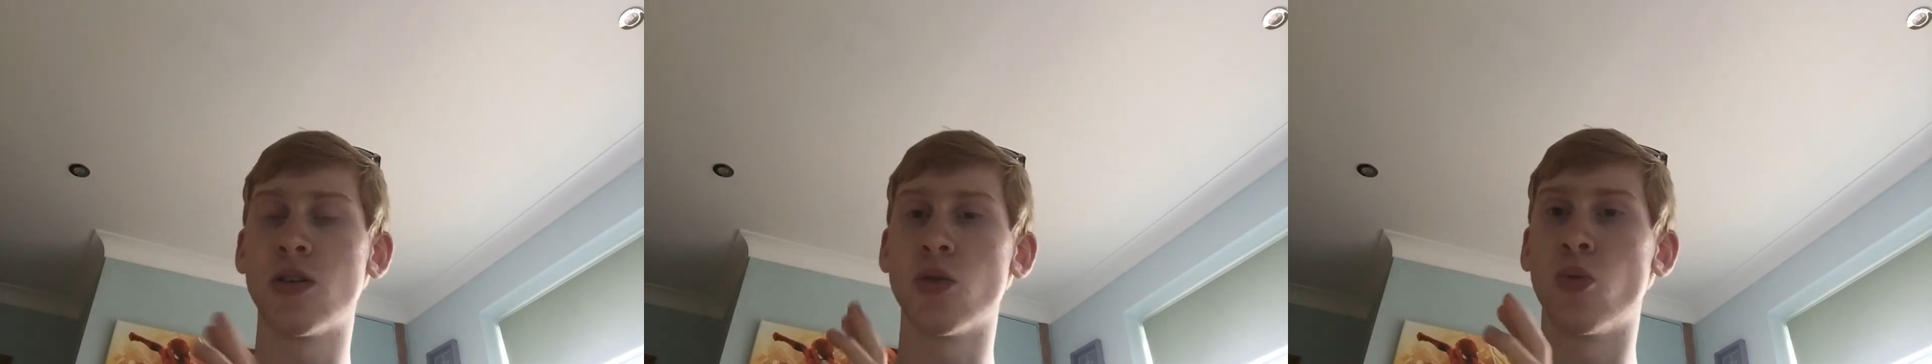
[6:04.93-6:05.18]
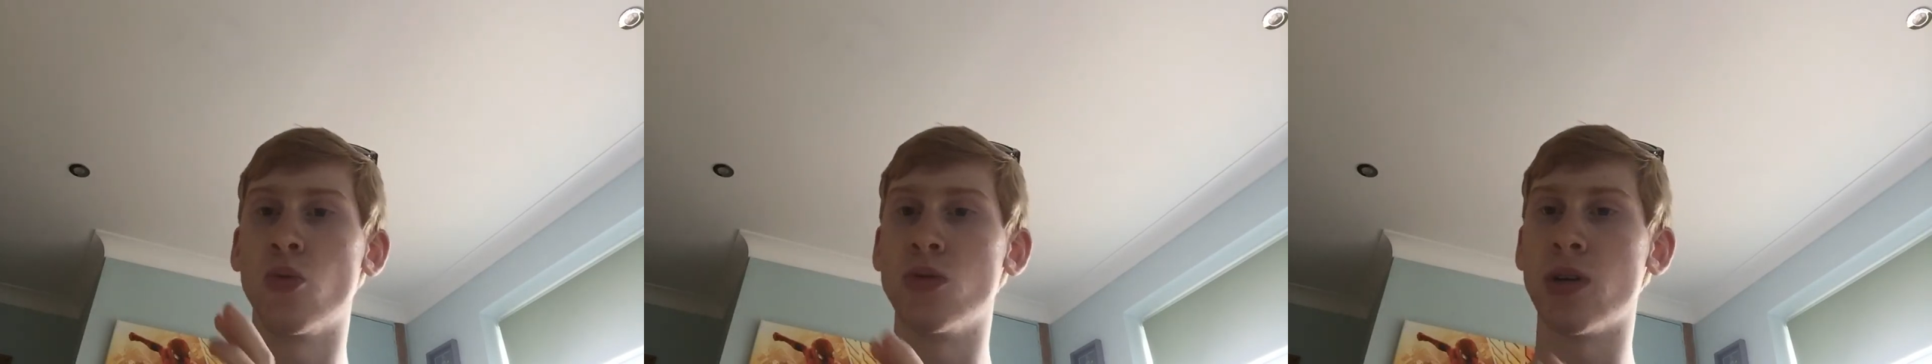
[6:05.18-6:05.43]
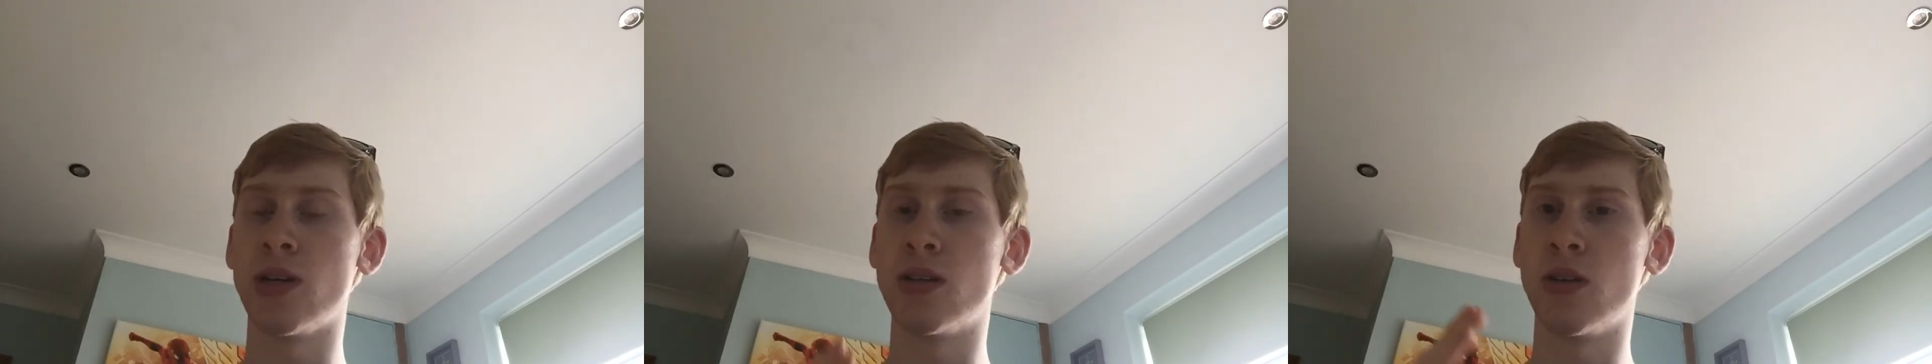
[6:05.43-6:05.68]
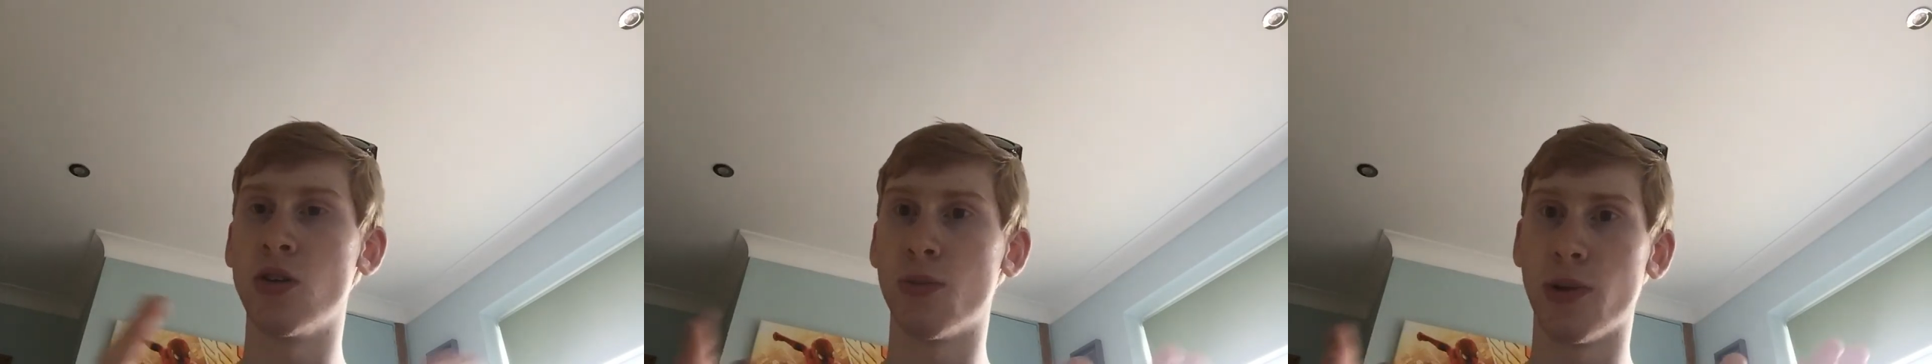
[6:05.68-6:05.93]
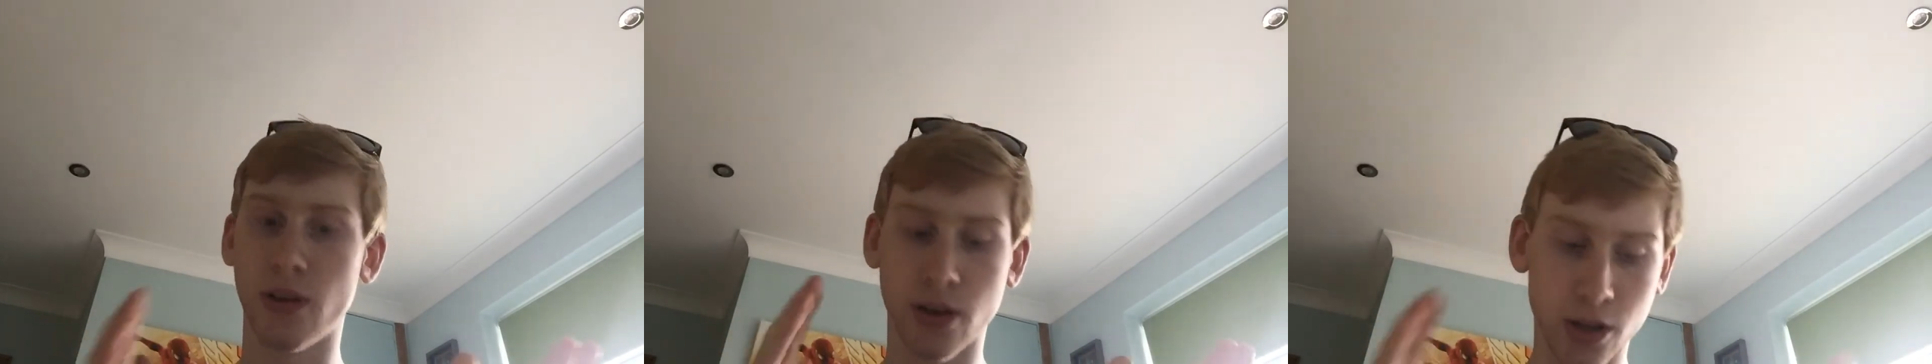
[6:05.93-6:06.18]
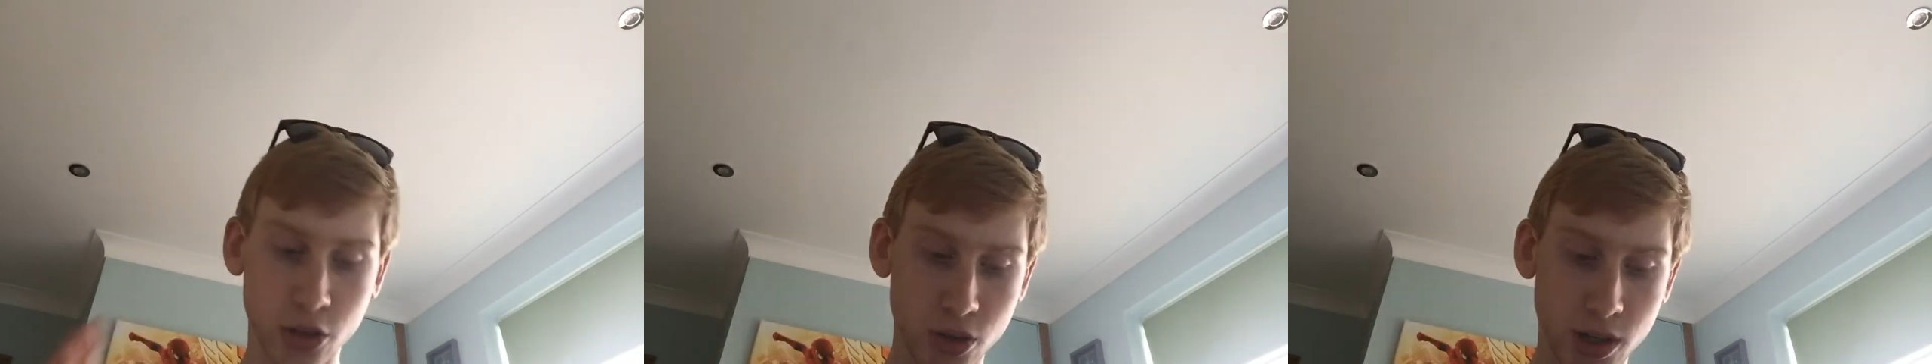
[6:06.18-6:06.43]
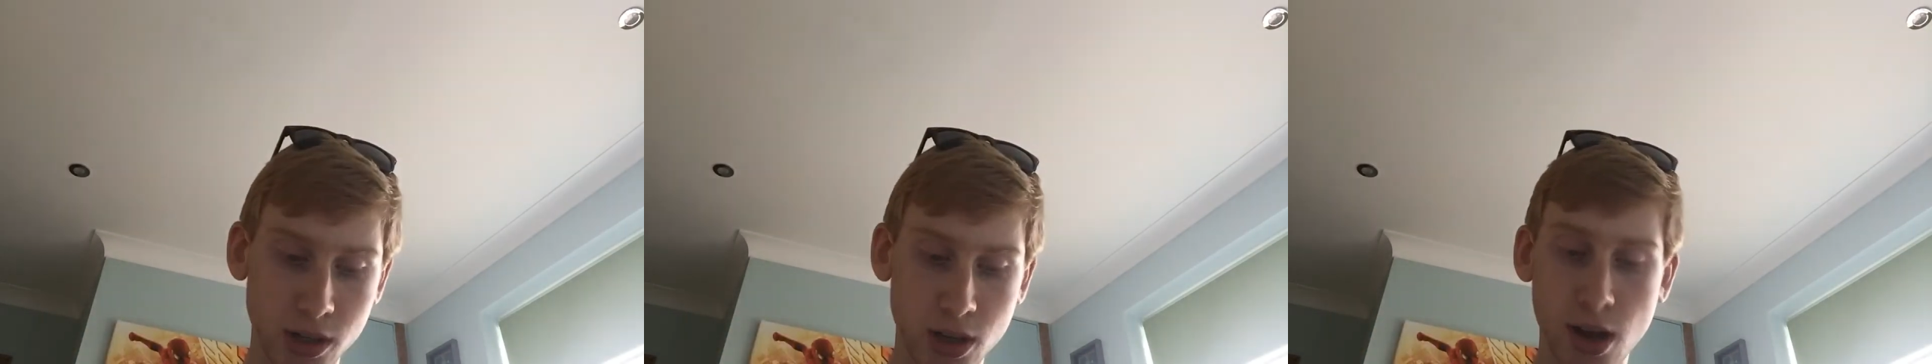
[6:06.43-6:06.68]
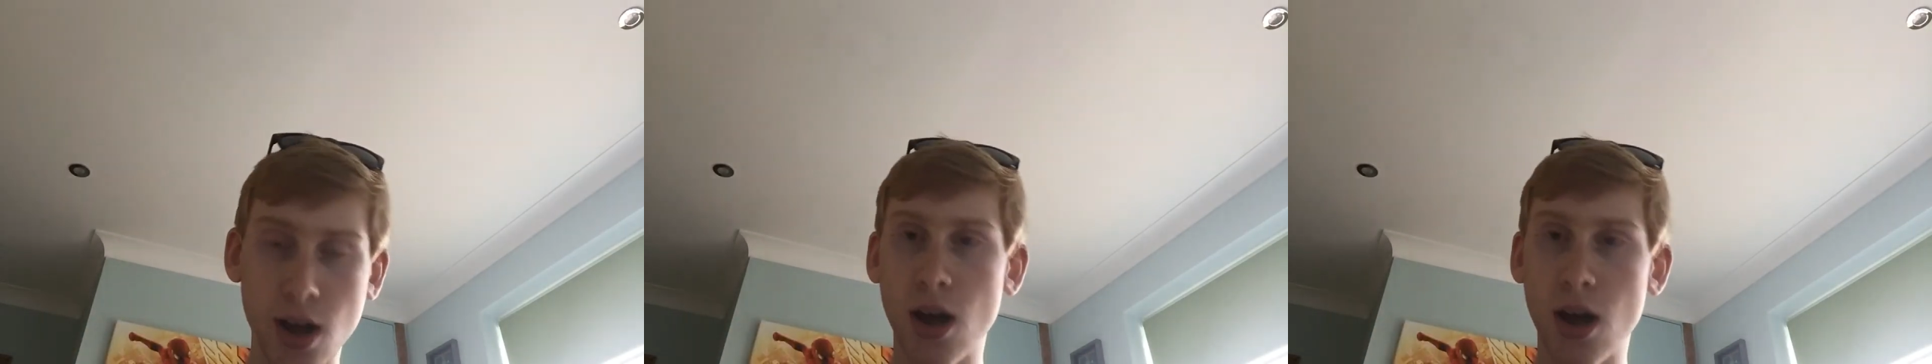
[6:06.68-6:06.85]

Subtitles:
towards Eastern European countries,